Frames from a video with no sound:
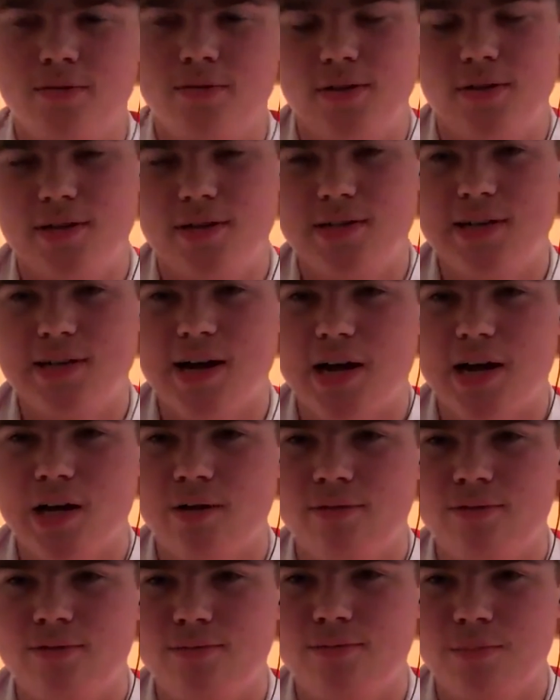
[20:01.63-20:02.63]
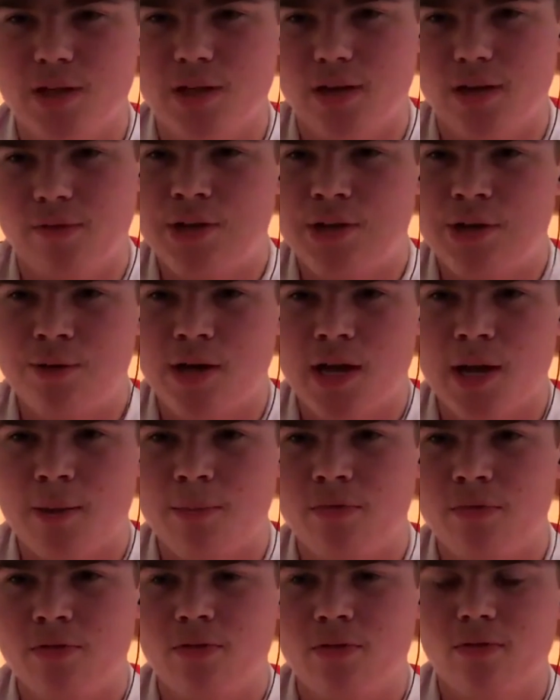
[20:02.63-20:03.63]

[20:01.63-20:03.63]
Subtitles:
is kind of playing video games.